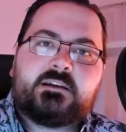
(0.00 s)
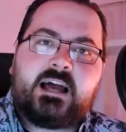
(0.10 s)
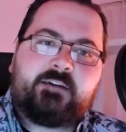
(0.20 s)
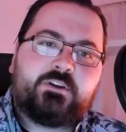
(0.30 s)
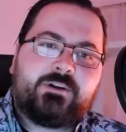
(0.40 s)

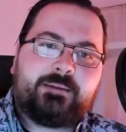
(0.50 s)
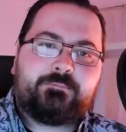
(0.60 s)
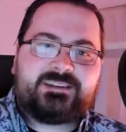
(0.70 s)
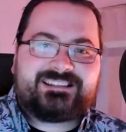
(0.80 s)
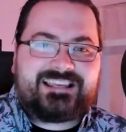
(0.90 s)
have your
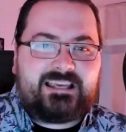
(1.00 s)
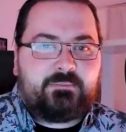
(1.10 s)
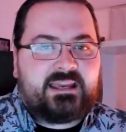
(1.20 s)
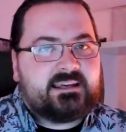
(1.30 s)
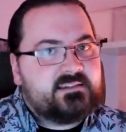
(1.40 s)
NPC
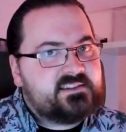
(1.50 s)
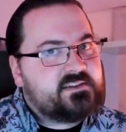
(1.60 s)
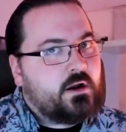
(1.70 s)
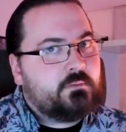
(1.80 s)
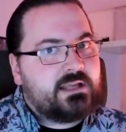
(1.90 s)
make a
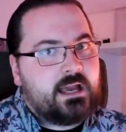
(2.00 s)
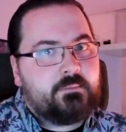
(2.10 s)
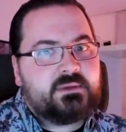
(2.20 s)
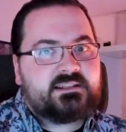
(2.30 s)
disarm gambit